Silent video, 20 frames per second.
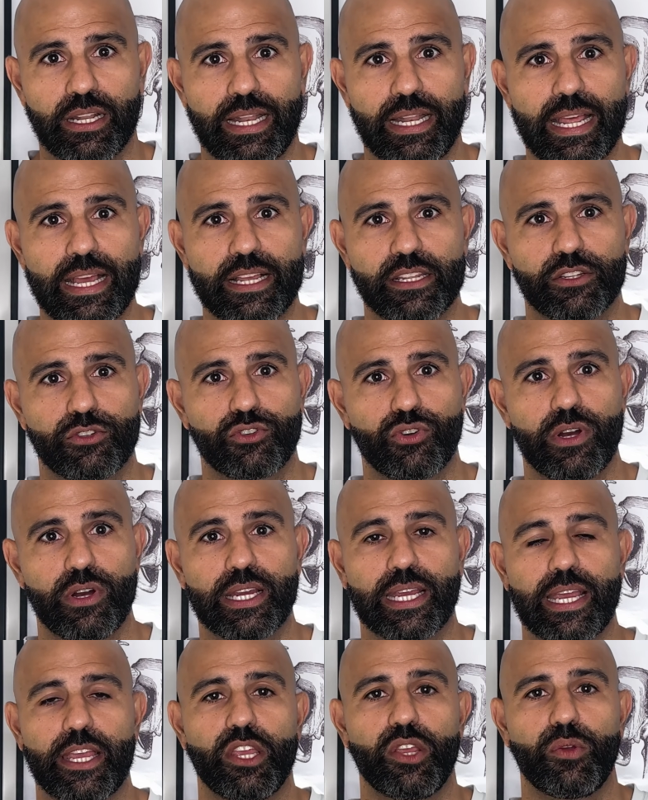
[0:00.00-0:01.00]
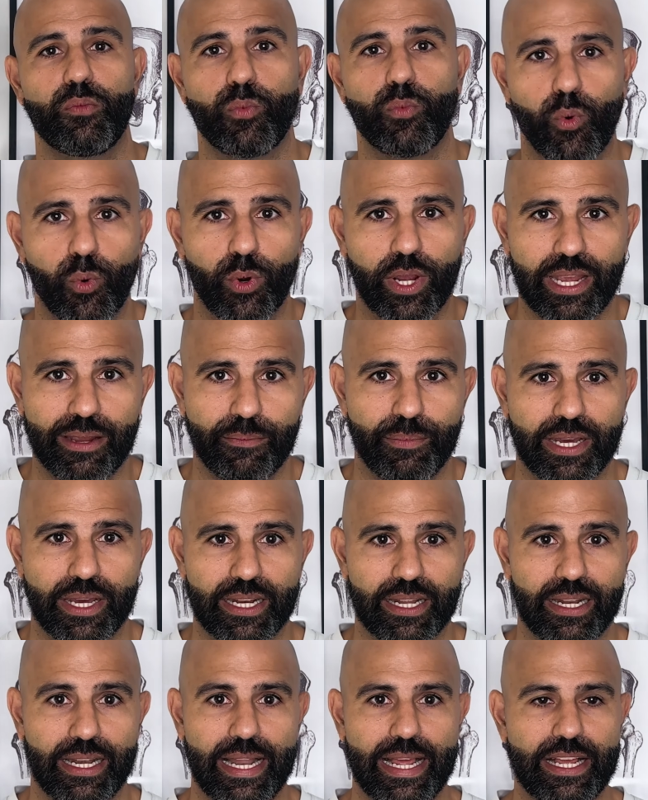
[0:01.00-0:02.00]
Let's try and get you walking
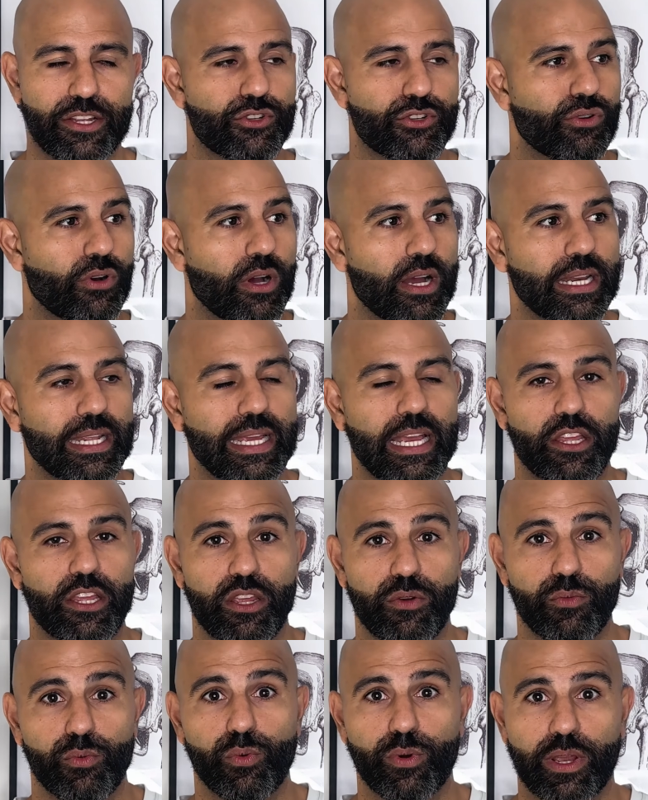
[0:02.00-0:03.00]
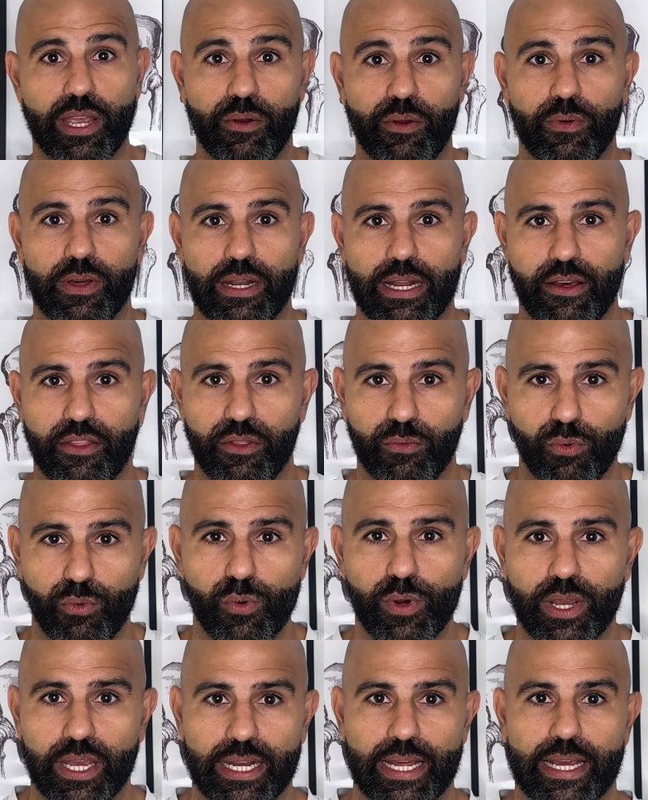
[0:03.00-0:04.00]
better. Let's try and get you walking without the
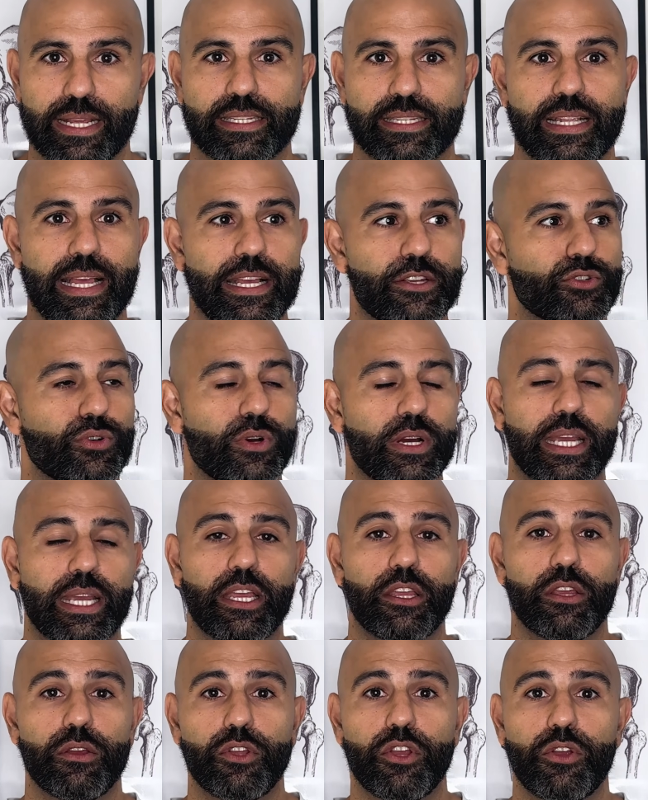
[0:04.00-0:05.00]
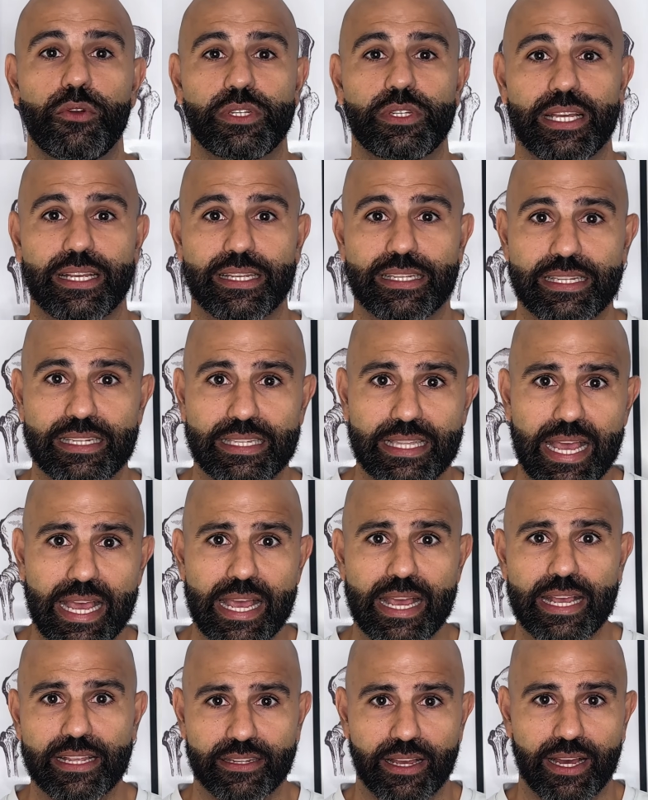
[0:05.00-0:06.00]
walking aids. Let's try and get you using
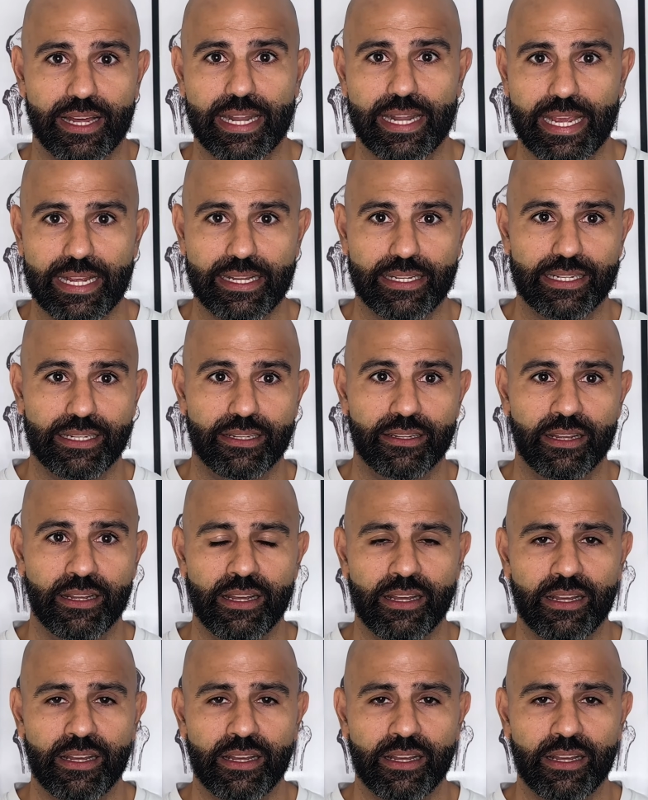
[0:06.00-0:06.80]
stairs unaided.